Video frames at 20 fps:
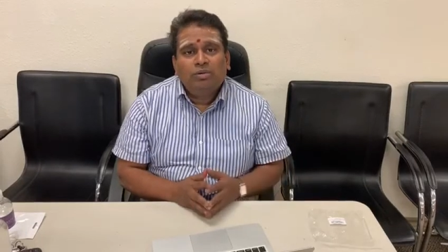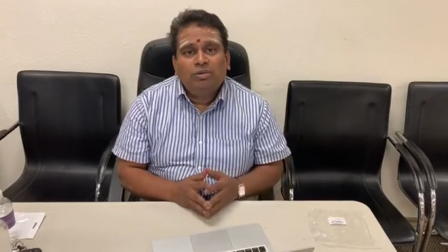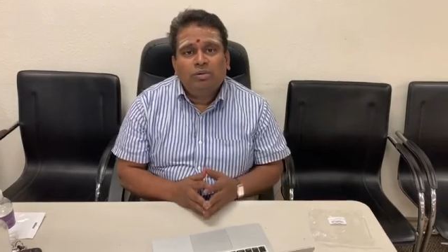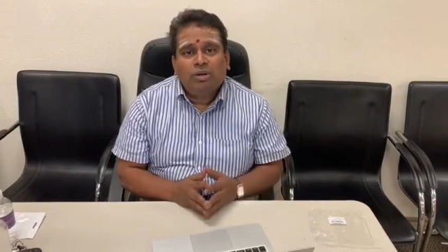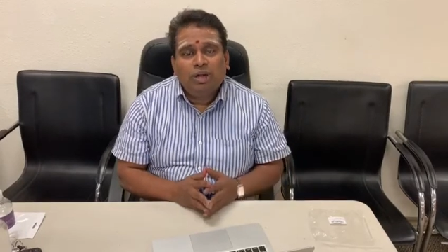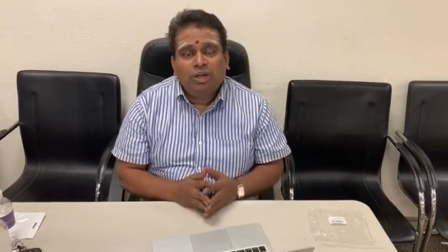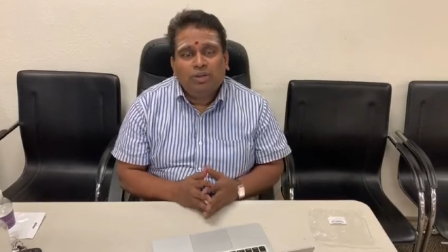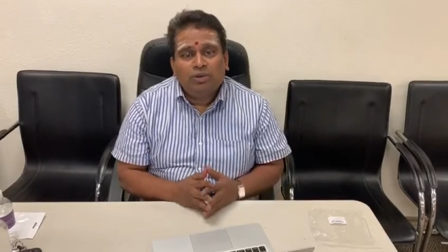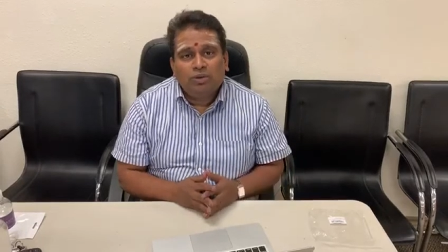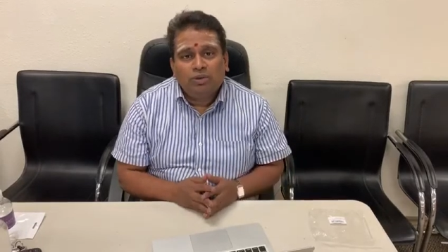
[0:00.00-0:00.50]
you
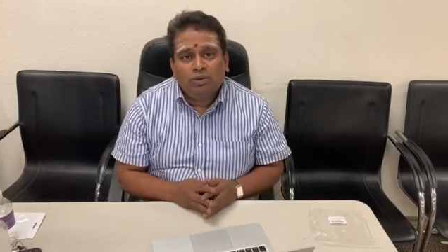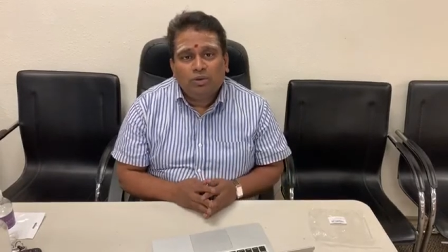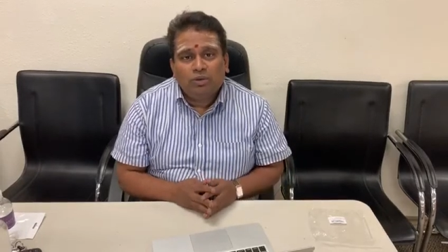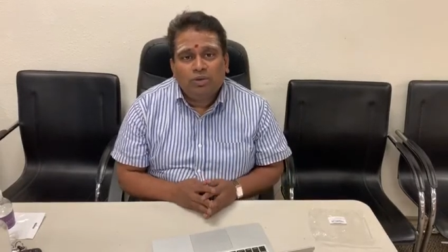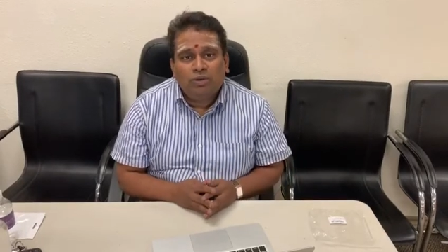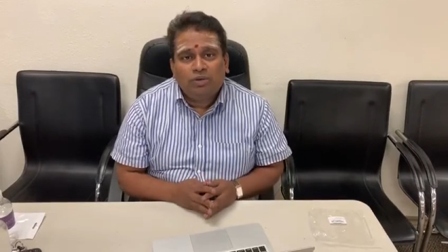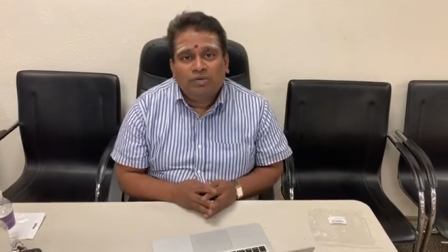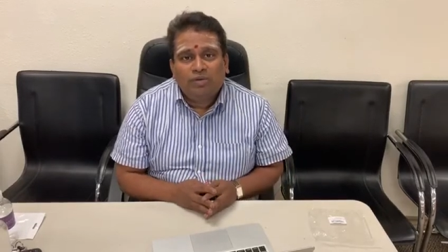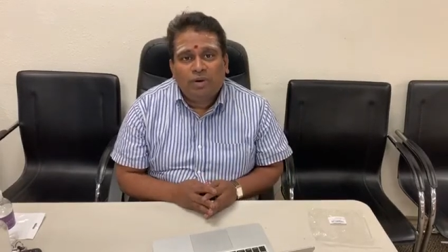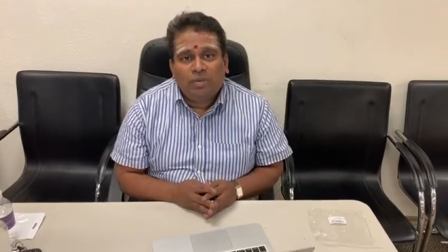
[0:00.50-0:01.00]
can
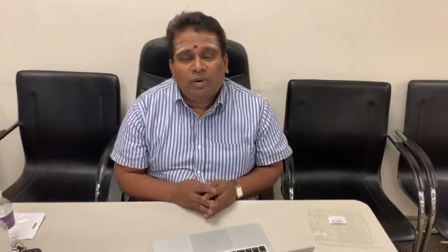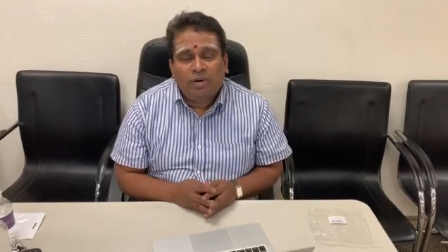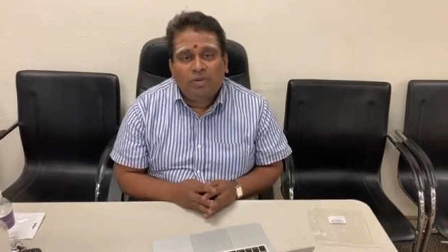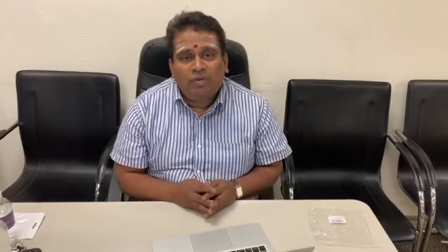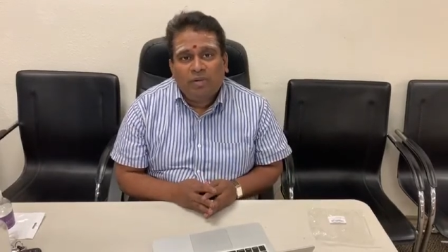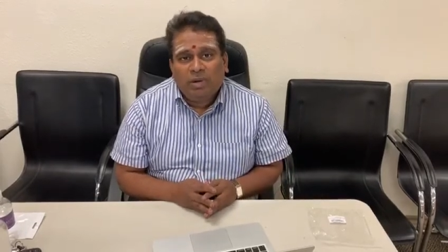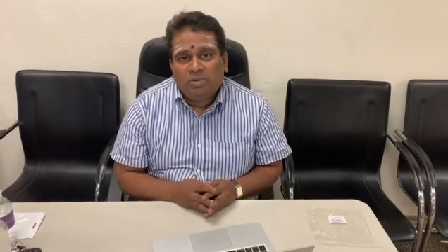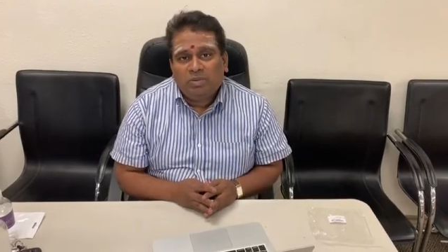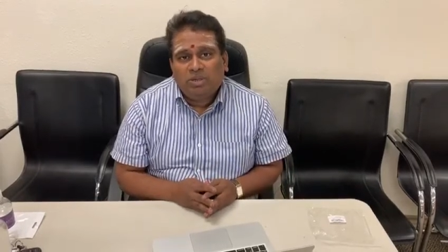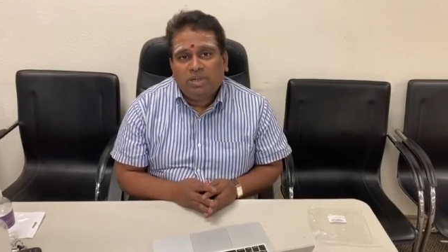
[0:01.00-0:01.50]
choose from our
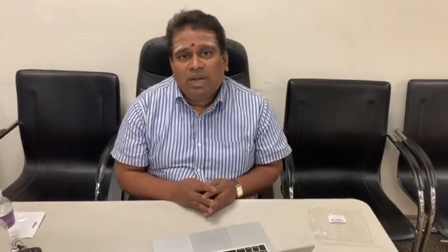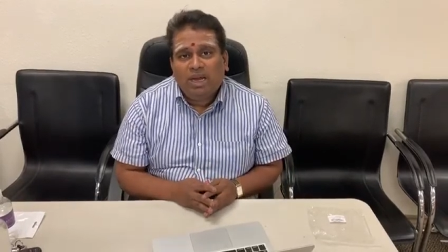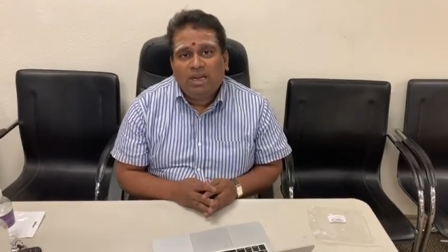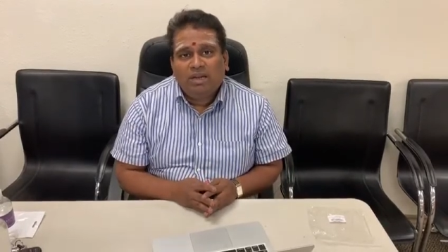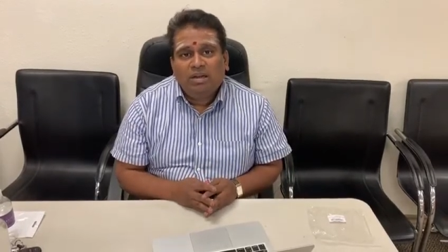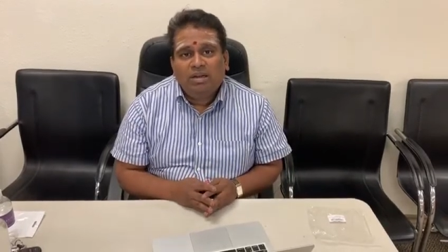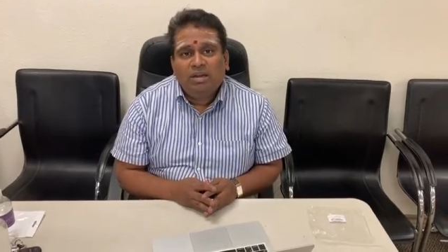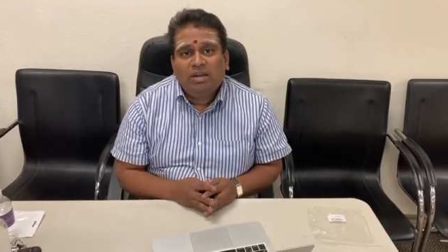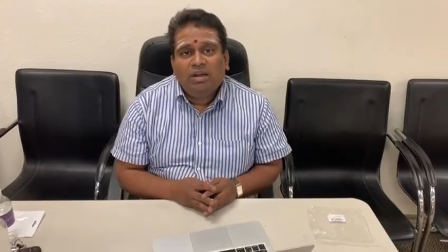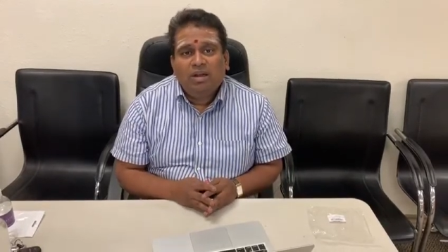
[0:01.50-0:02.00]
website